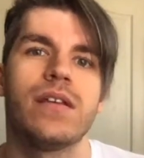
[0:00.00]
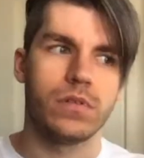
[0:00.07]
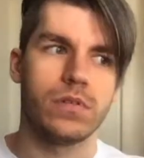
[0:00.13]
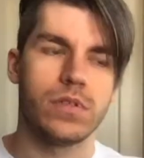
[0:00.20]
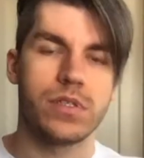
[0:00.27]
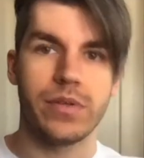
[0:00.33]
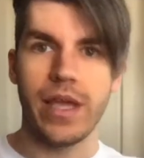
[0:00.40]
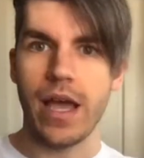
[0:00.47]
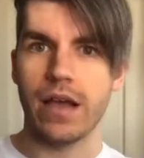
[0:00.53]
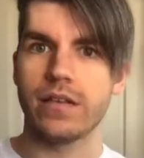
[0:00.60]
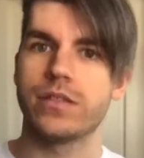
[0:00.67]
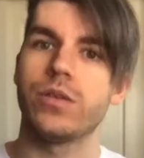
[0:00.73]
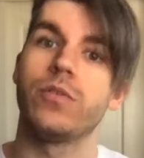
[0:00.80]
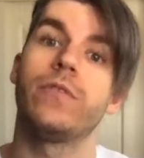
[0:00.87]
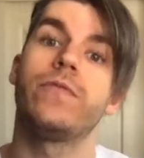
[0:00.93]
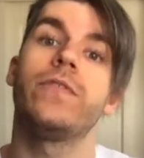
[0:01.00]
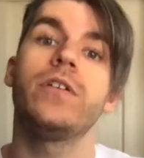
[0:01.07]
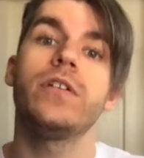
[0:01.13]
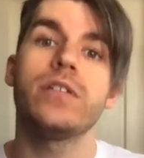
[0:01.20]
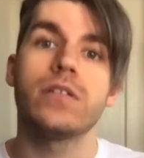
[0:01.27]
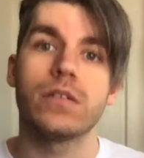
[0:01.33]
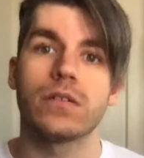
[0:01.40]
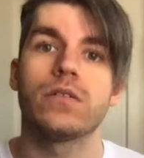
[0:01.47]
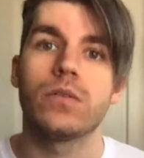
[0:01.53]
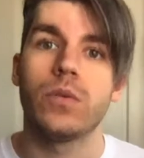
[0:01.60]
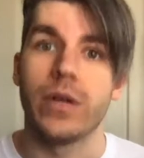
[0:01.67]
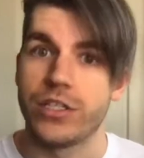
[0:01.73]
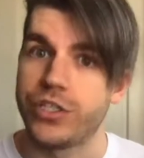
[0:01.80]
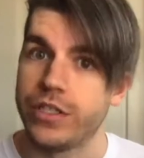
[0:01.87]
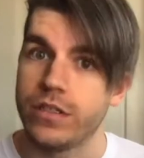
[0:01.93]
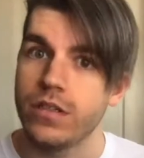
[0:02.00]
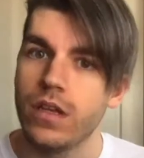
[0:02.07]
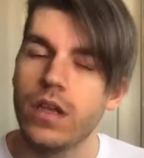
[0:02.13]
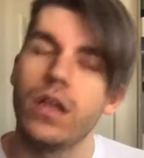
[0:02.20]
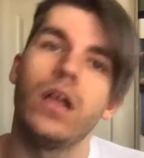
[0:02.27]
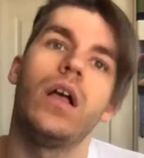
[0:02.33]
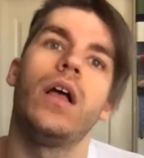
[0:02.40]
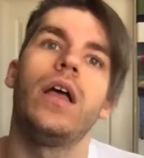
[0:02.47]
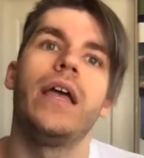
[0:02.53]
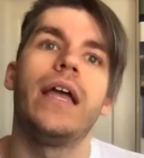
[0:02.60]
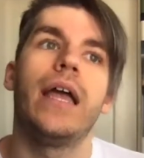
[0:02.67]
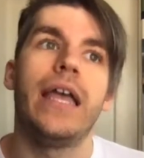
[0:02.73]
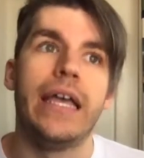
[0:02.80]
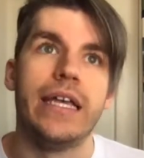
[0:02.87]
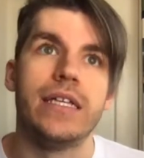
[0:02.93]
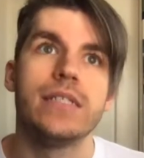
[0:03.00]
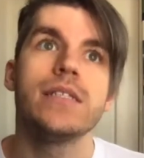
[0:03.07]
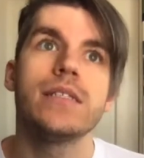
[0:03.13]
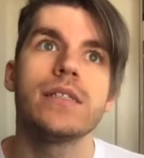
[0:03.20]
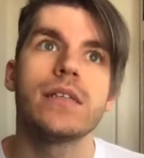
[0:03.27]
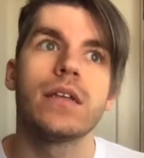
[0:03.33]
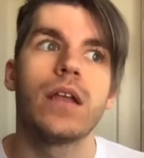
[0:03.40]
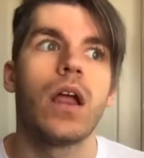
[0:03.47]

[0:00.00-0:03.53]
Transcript: So yeah. So the first question is,